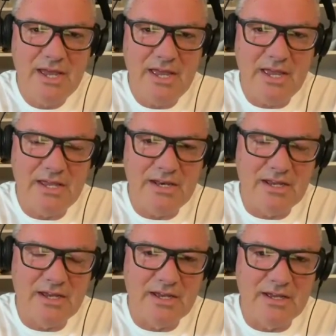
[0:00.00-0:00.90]
And
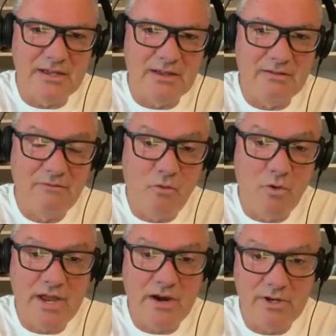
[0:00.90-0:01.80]

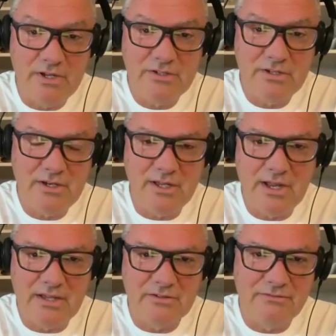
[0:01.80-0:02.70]
for that reason. It
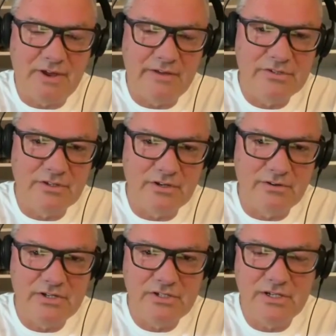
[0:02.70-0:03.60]
has a
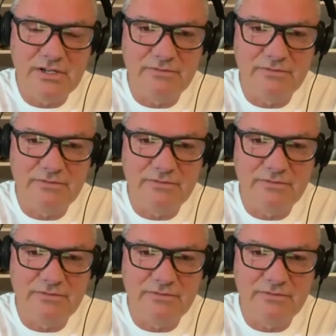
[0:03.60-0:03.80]
5-cylinder engine.